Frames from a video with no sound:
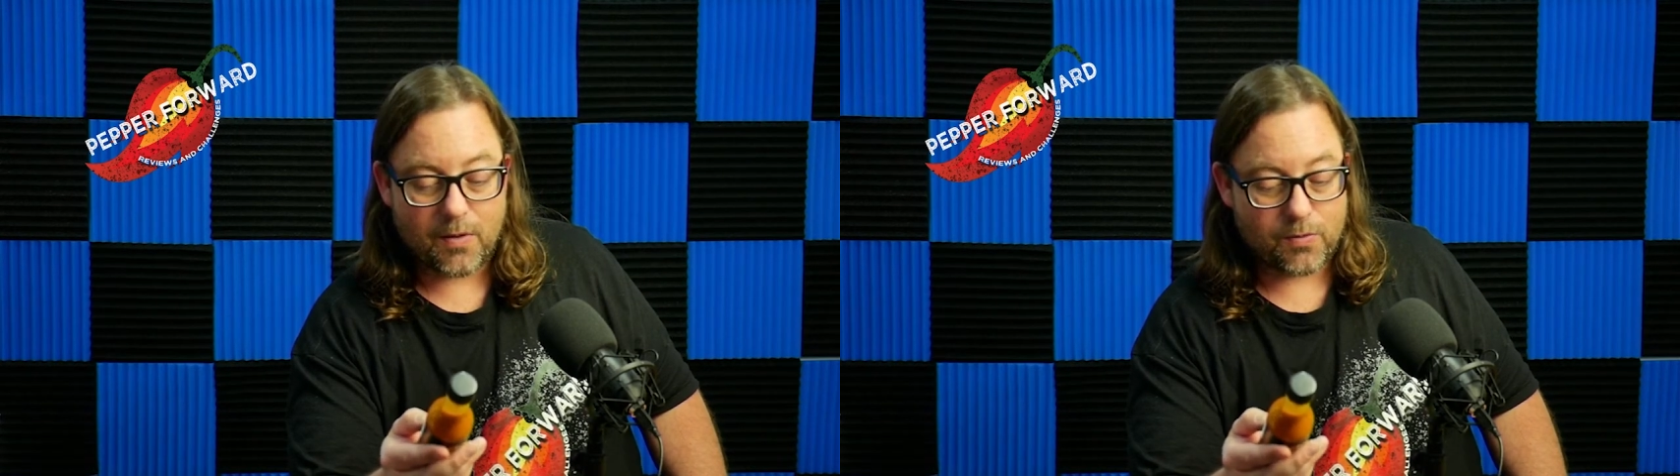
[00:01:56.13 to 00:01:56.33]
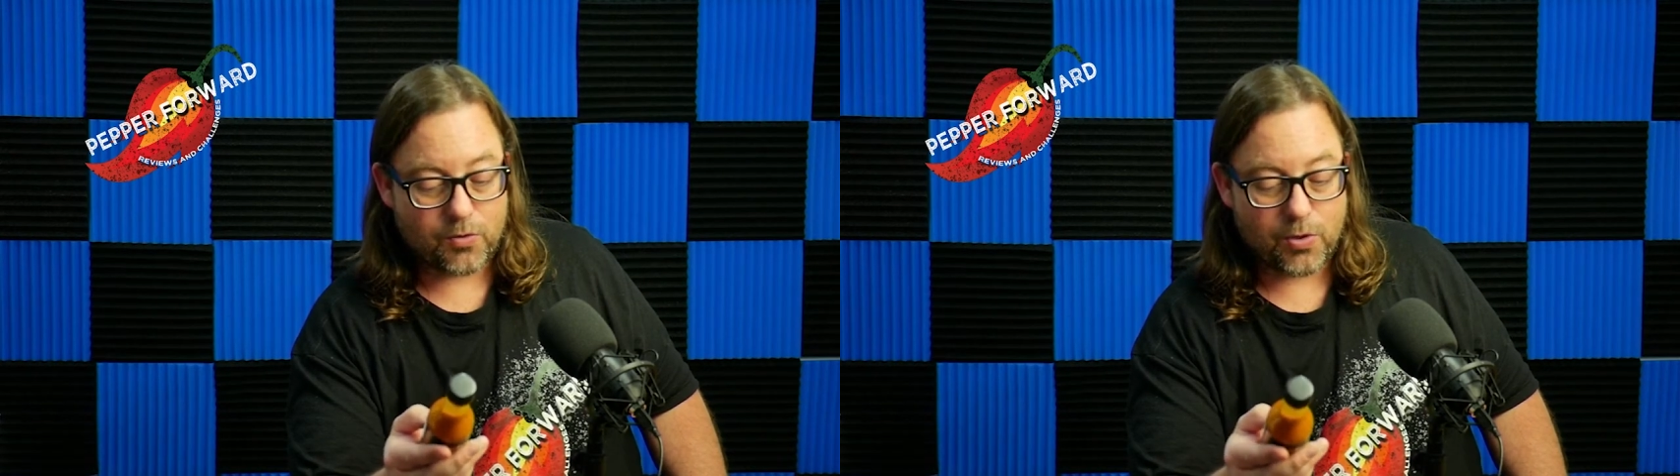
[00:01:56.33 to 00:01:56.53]

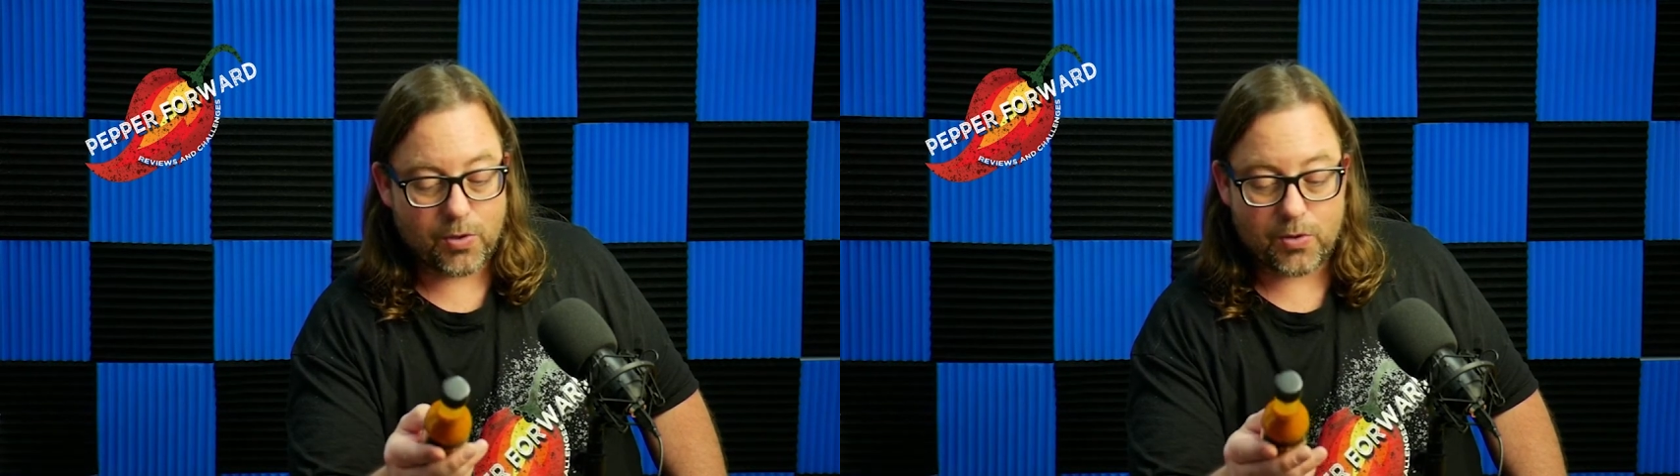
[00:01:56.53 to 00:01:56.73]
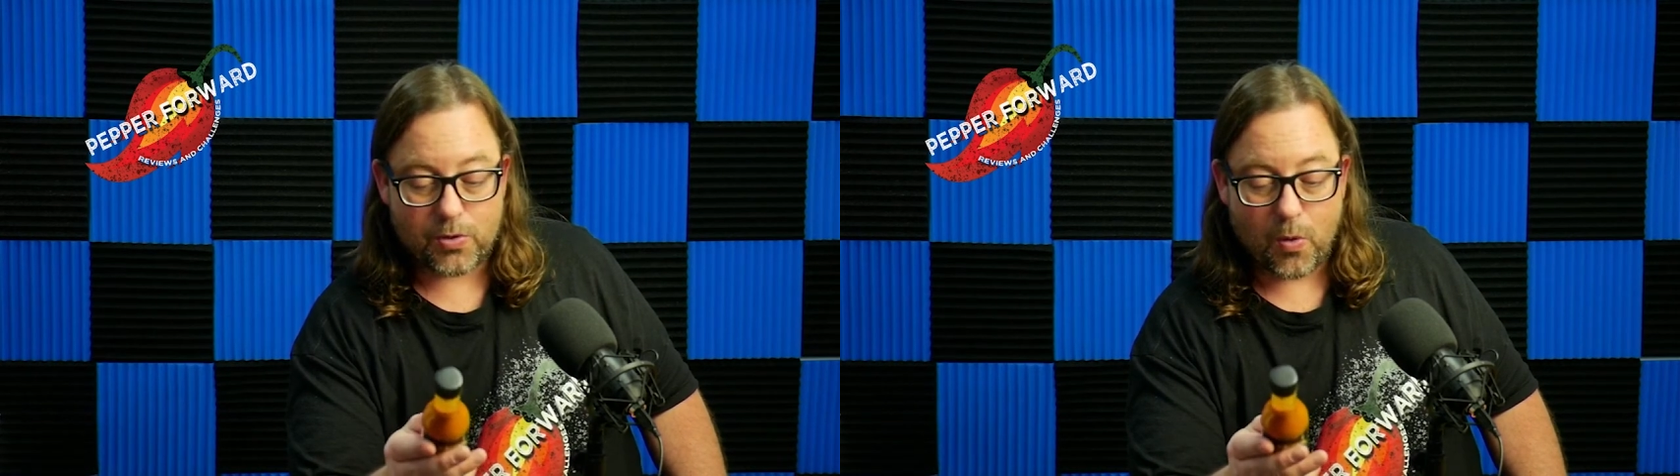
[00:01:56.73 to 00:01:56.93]

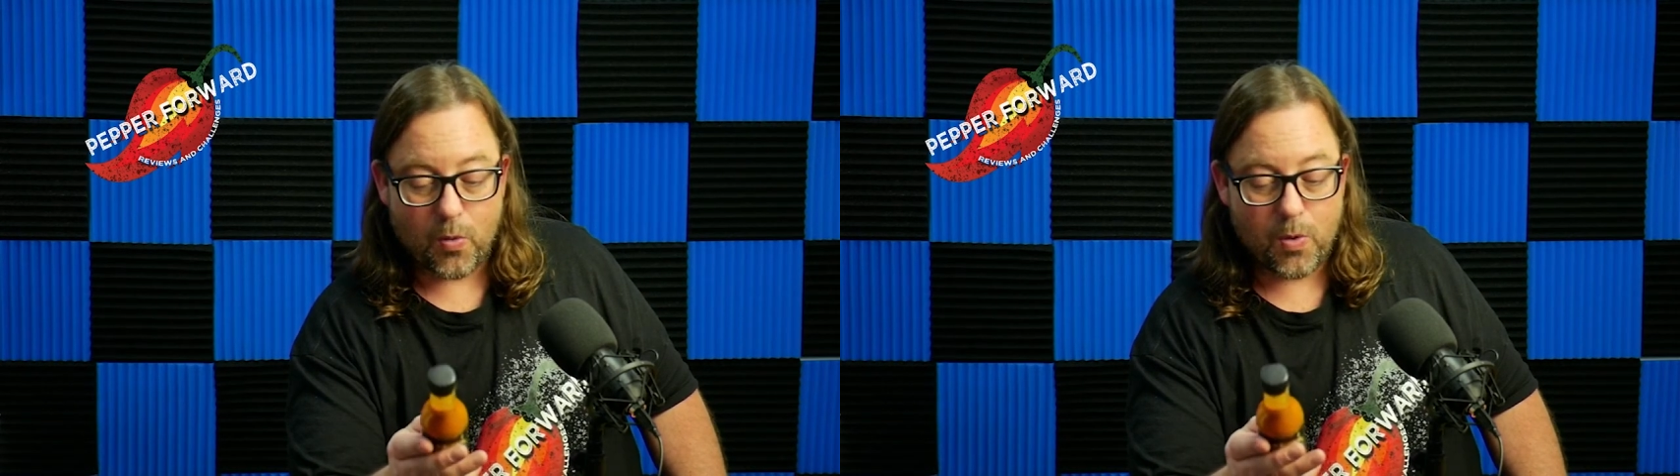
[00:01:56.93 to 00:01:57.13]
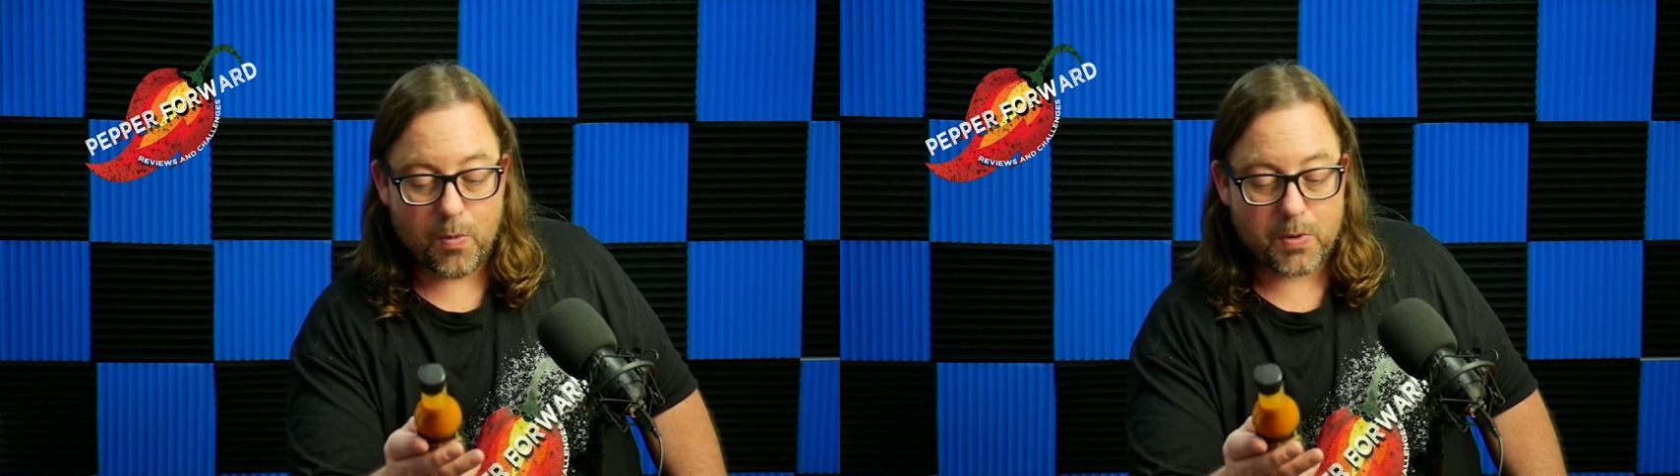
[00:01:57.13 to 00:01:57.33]
sugars,
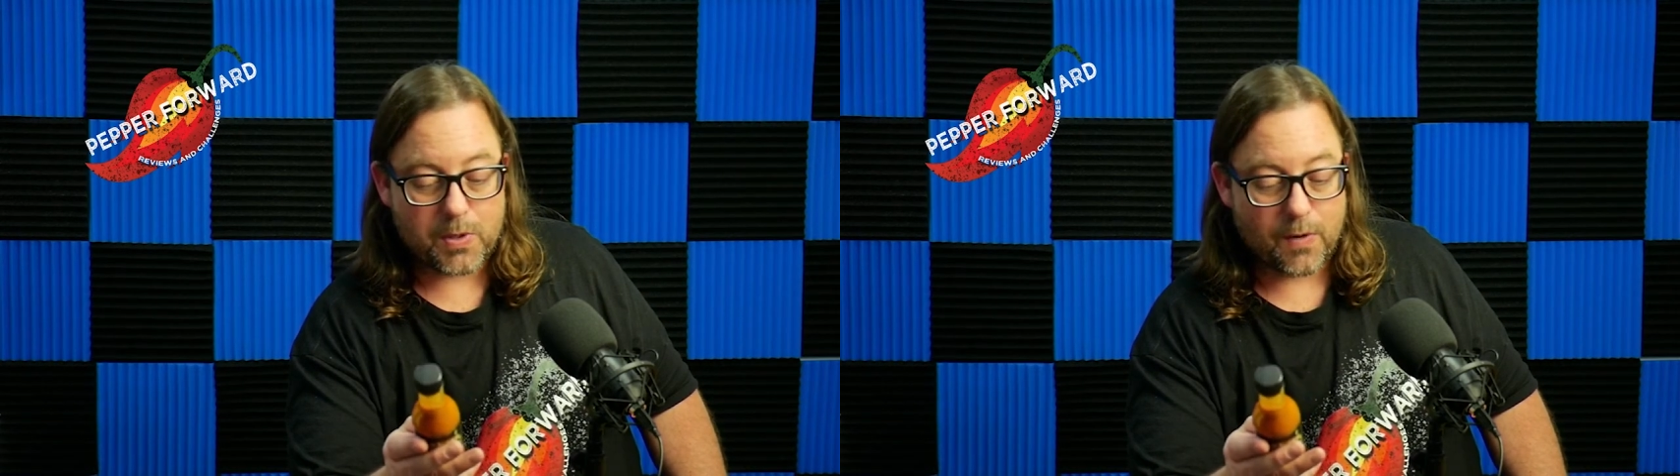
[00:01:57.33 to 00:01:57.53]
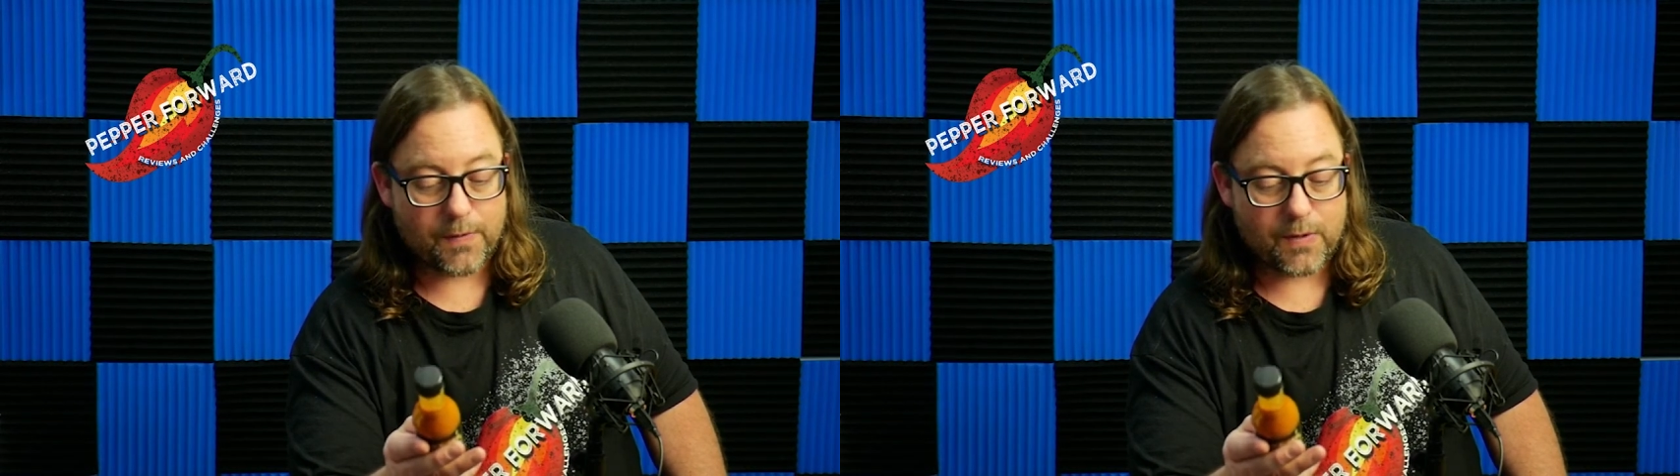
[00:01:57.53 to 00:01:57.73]
or
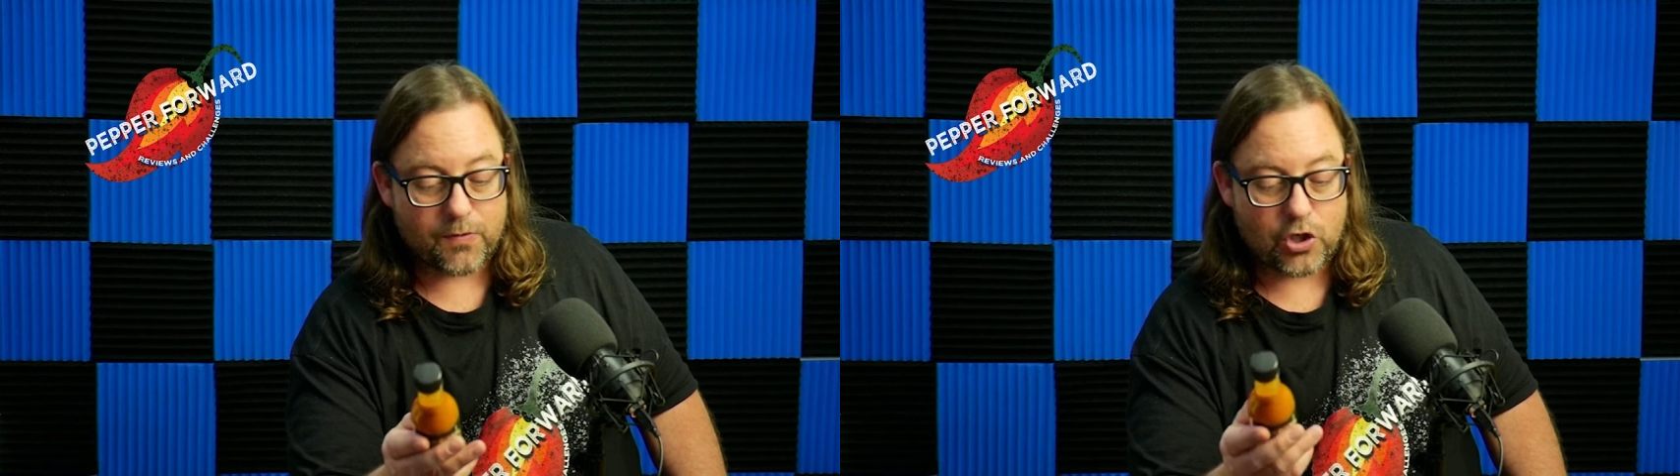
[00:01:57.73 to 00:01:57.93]
preservatives,